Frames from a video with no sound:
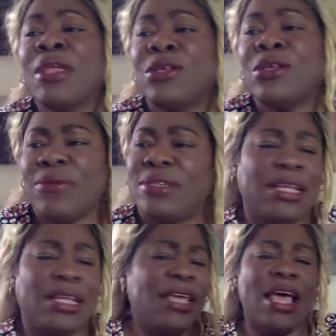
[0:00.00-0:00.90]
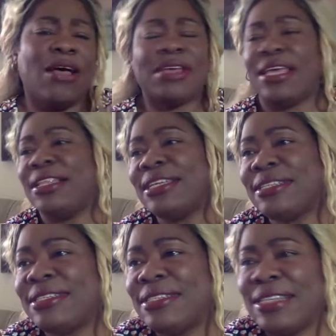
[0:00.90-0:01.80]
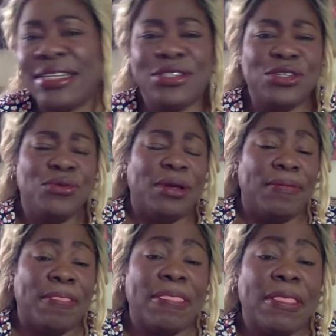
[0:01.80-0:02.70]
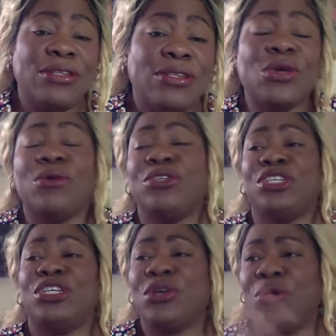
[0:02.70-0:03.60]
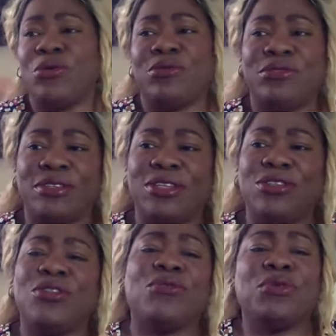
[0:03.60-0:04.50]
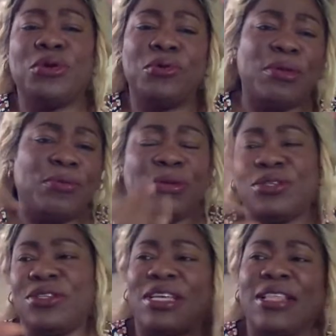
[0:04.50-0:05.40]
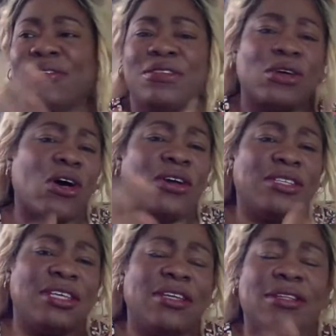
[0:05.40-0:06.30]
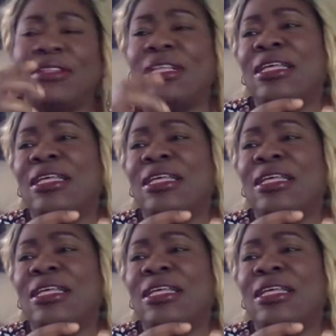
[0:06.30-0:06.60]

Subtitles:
So I was like, yeah, okay, let's do it. So she goes into the room and puts together the cocktail